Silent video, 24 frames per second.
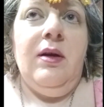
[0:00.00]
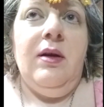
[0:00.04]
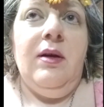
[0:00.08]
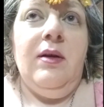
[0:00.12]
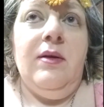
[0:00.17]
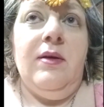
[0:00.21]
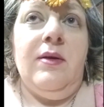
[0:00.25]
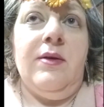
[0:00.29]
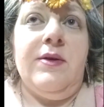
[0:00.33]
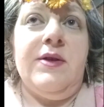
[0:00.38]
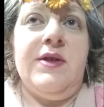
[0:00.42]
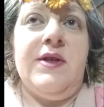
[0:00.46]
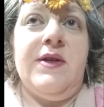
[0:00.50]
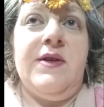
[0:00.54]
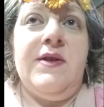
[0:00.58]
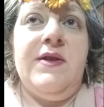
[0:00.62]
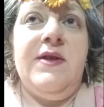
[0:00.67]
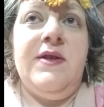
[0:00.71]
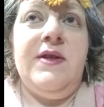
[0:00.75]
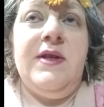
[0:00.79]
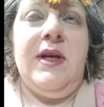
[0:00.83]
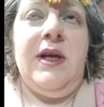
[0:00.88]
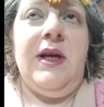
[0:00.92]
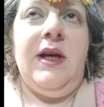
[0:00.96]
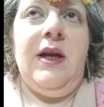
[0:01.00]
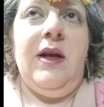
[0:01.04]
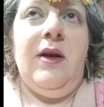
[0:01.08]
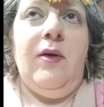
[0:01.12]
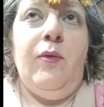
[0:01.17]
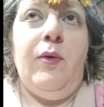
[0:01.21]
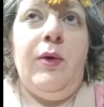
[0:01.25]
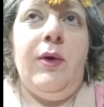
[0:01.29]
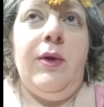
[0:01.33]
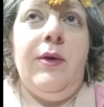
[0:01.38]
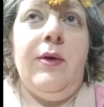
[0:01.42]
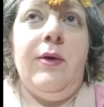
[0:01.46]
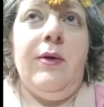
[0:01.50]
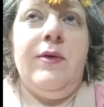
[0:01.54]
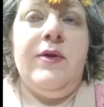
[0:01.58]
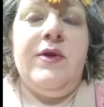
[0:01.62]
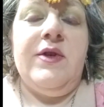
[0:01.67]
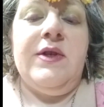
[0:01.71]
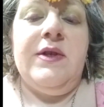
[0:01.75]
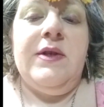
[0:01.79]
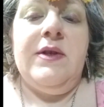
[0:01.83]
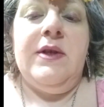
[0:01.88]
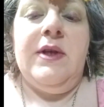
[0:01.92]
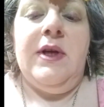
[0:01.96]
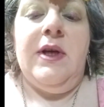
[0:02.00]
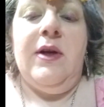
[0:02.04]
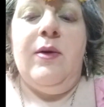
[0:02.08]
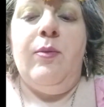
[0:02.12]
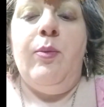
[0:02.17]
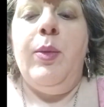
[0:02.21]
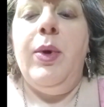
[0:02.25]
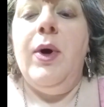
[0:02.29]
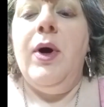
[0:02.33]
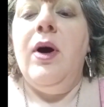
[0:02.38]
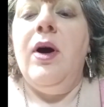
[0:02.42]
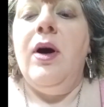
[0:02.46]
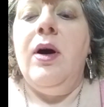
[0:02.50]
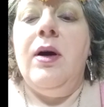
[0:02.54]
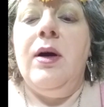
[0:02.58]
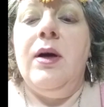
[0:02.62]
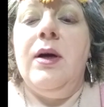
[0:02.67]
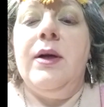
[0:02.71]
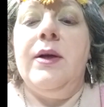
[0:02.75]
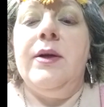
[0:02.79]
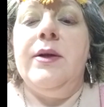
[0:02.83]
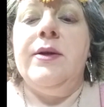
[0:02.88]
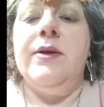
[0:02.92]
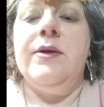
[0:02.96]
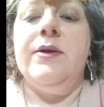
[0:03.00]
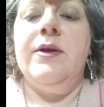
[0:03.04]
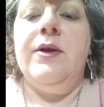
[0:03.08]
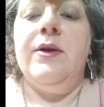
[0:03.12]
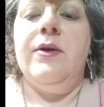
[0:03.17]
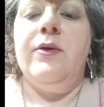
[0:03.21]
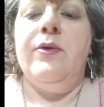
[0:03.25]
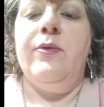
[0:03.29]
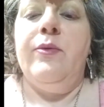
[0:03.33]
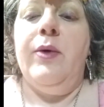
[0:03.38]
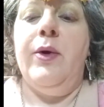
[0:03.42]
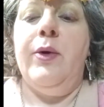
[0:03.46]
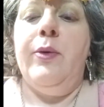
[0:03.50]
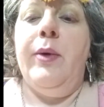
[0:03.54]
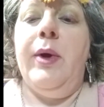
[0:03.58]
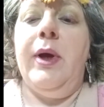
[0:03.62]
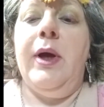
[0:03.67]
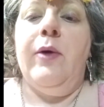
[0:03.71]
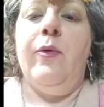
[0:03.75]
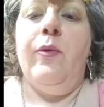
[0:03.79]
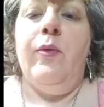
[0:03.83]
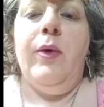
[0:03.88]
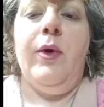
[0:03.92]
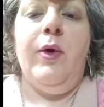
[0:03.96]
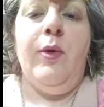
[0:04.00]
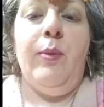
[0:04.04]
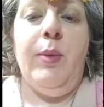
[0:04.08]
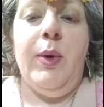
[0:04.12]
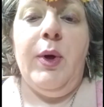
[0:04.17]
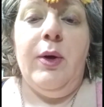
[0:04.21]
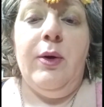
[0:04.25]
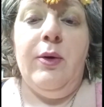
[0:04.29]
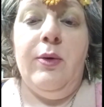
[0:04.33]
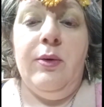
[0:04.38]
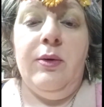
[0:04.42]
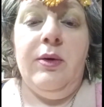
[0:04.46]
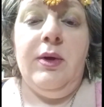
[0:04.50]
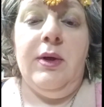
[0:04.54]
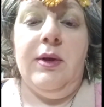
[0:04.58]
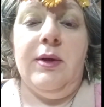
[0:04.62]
there's a scene where they're just in a pond, rowing a rowboat.